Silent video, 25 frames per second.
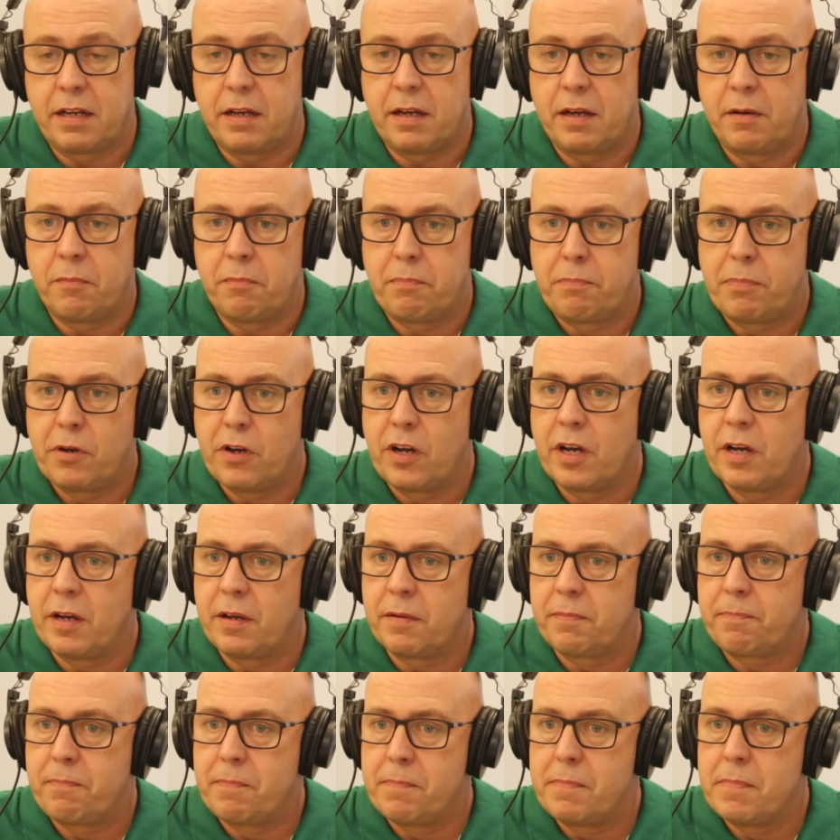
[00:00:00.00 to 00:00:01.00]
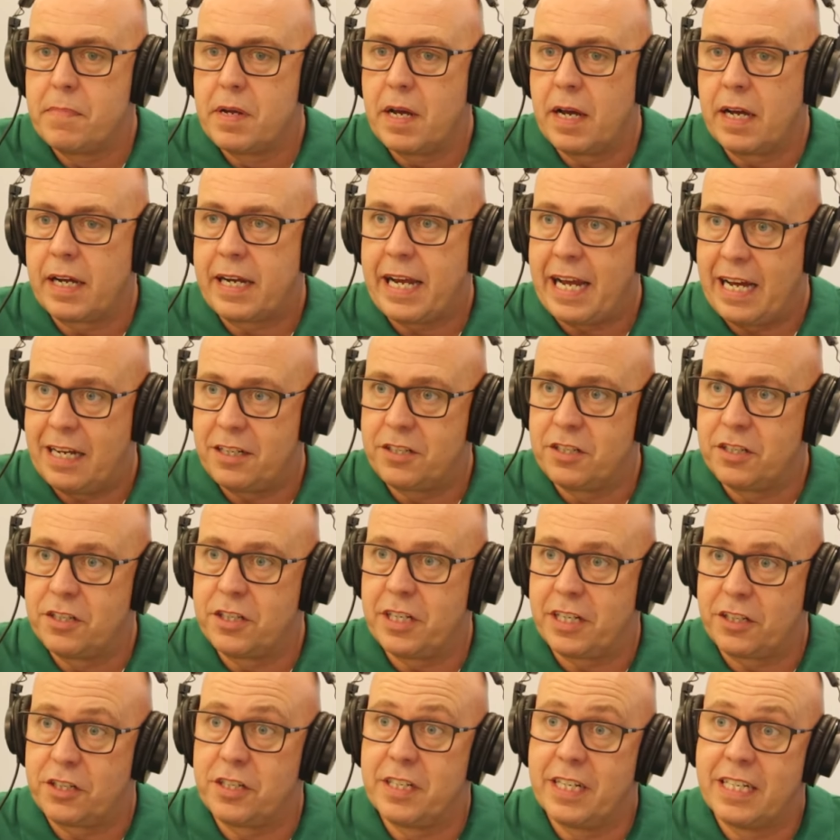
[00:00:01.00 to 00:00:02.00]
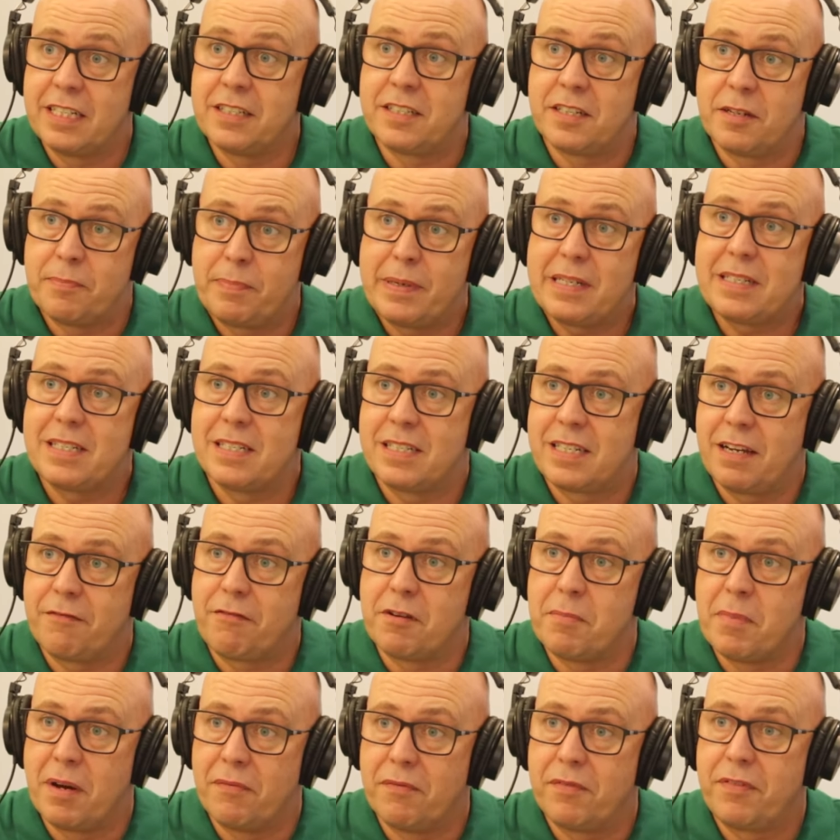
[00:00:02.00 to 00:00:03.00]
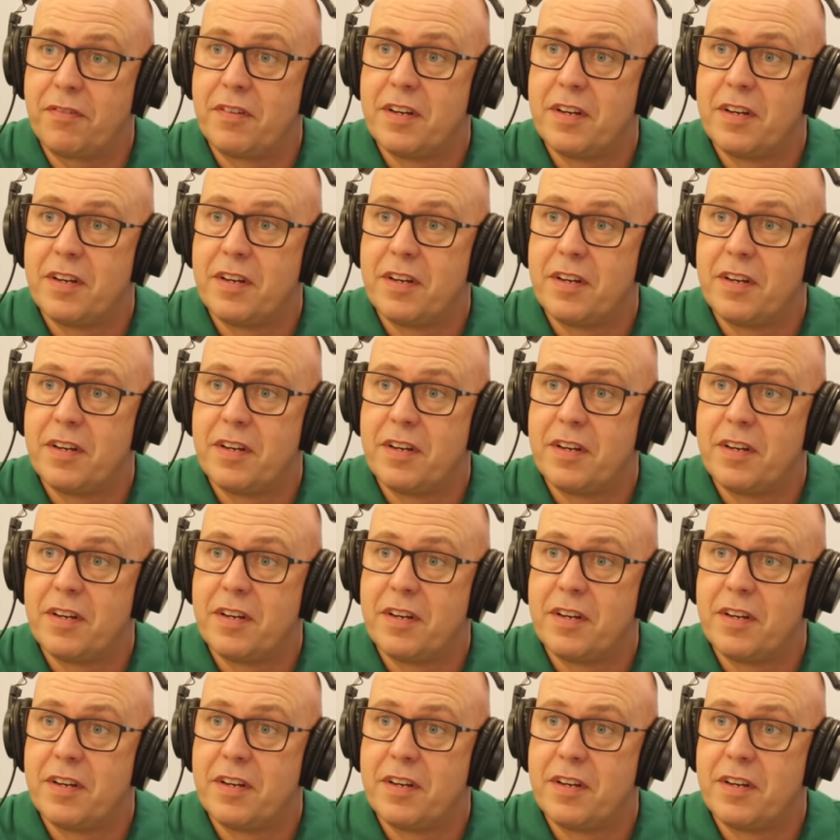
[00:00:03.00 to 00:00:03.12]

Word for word: it put a, a cash injection into the business every month.